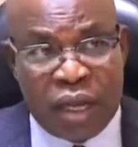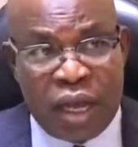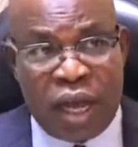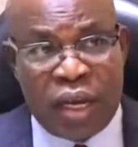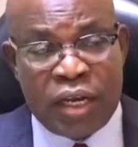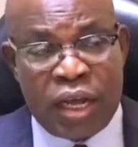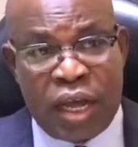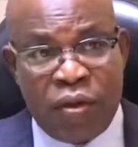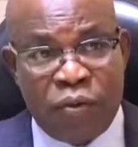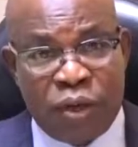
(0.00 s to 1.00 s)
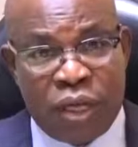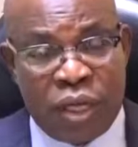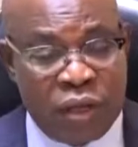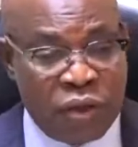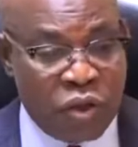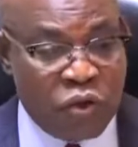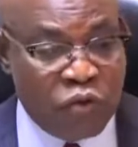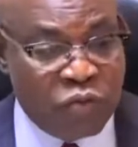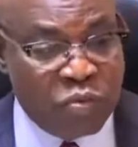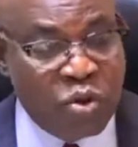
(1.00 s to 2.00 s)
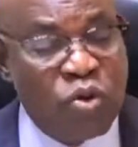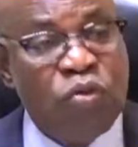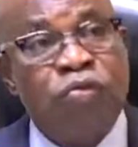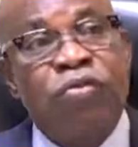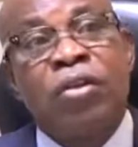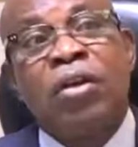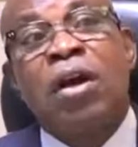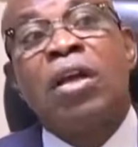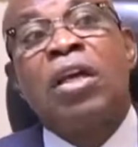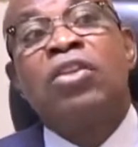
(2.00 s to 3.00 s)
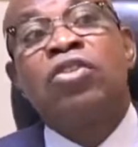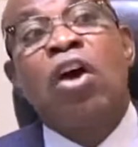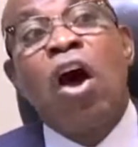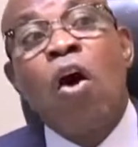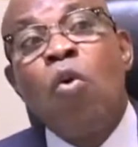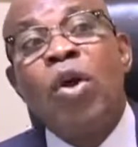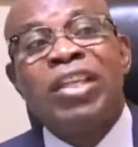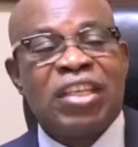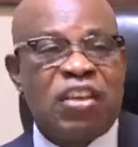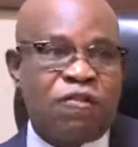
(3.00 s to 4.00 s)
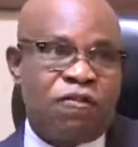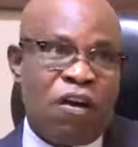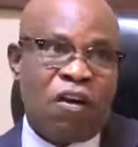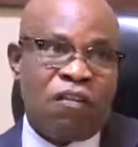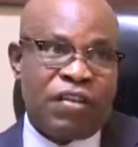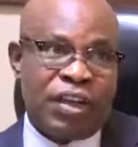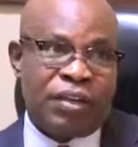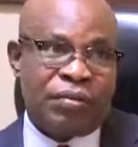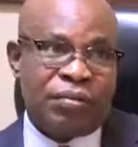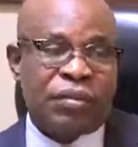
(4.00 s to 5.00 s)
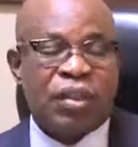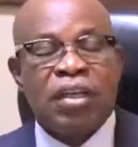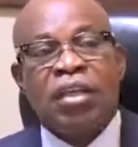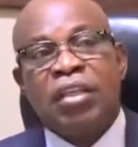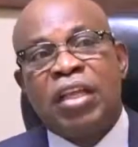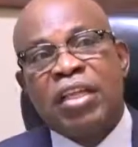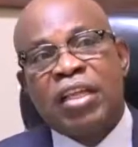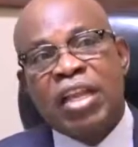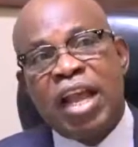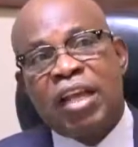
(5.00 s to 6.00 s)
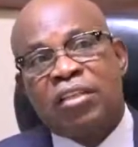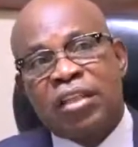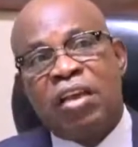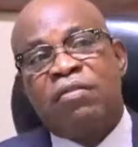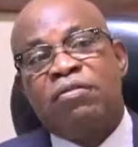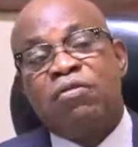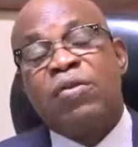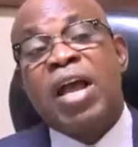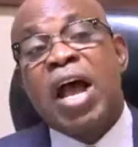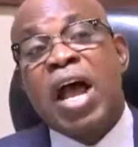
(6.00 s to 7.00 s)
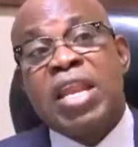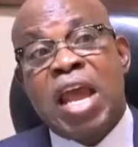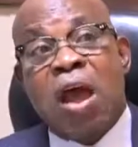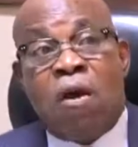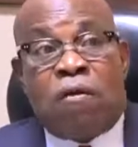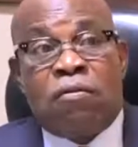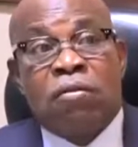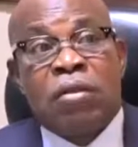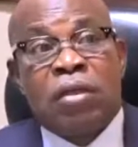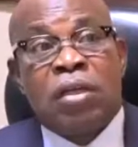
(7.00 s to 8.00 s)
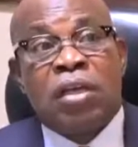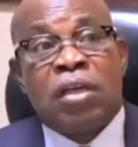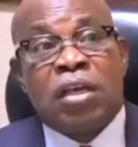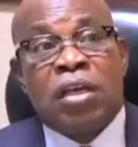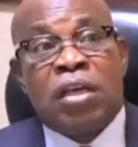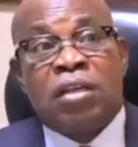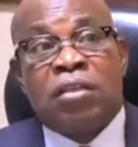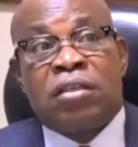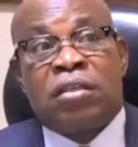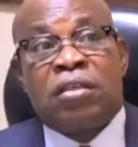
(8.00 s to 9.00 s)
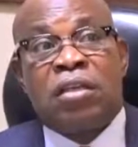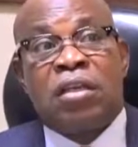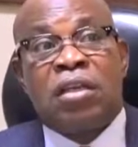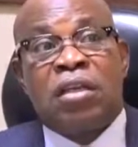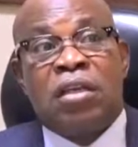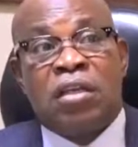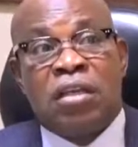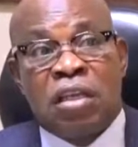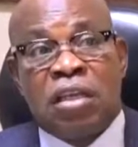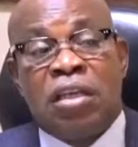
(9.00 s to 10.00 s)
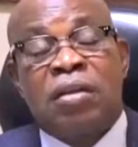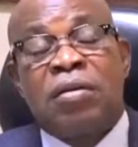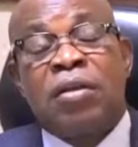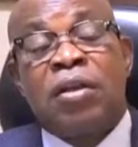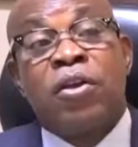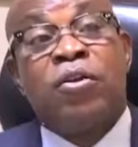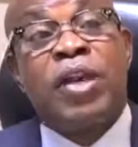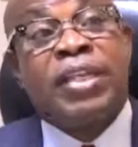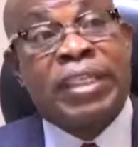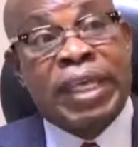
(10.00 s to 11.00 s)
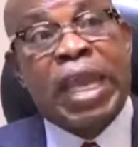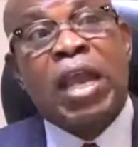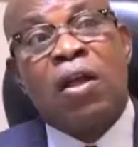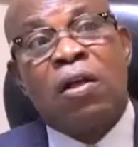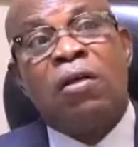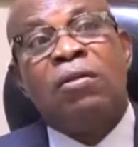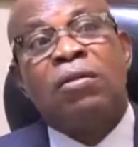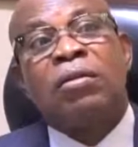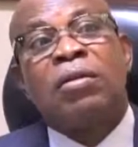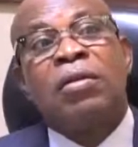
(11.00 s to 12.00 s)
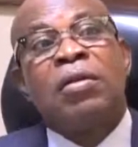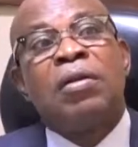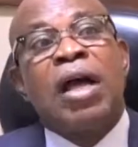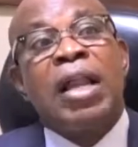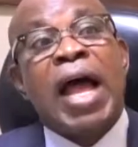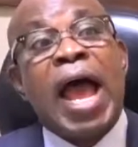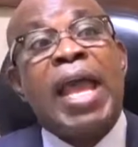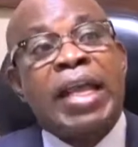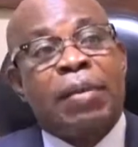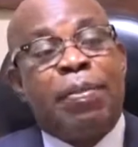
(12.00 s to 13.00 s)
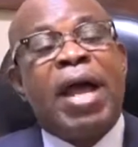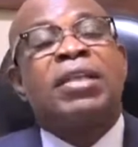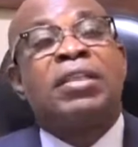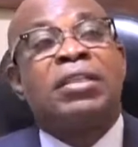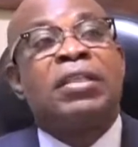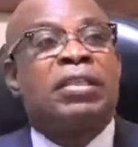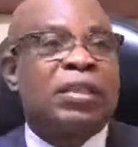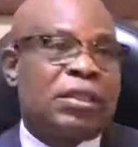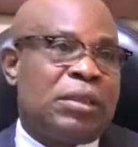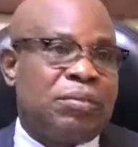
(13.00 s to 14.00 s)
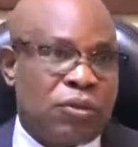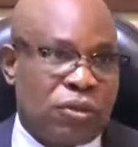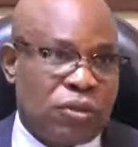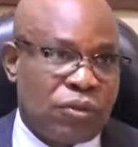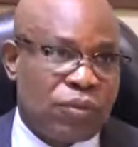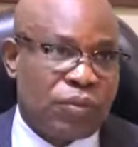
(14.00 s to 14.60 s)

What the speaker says: And we've moved. It's always evolving. Then the next level we are now is the grid scale high capacity systems.